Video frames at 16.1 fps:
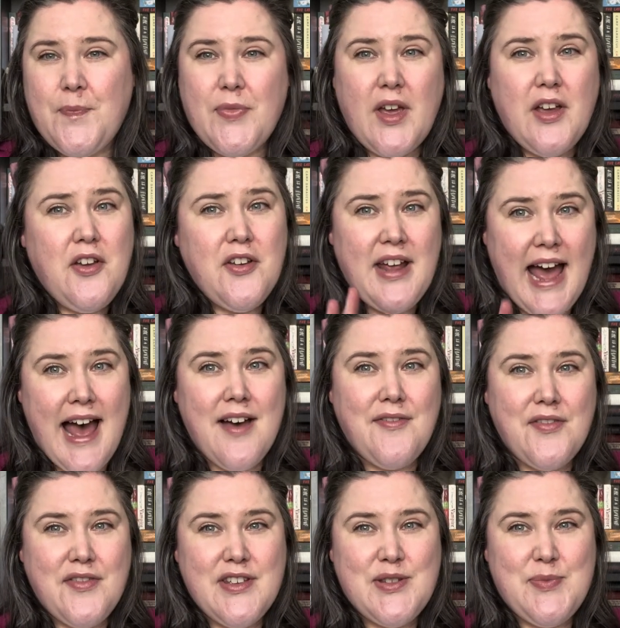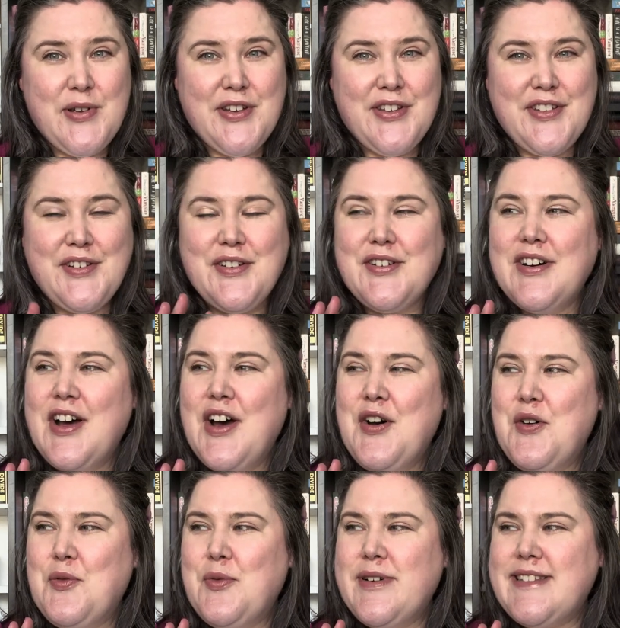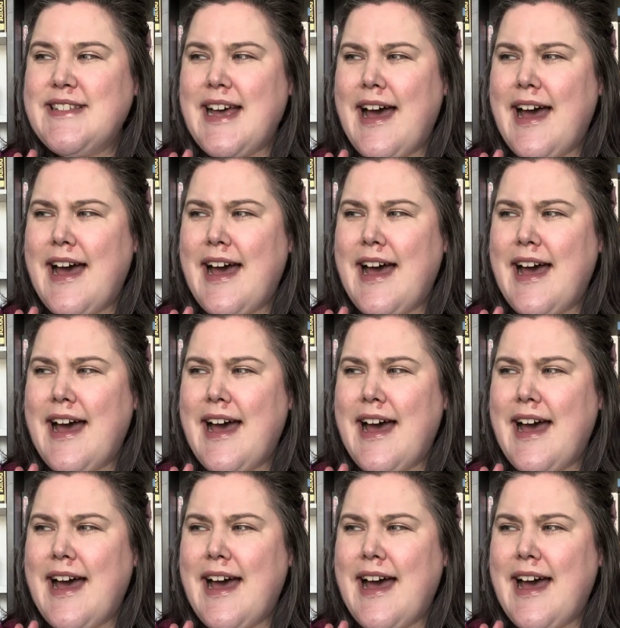A good half of this book though was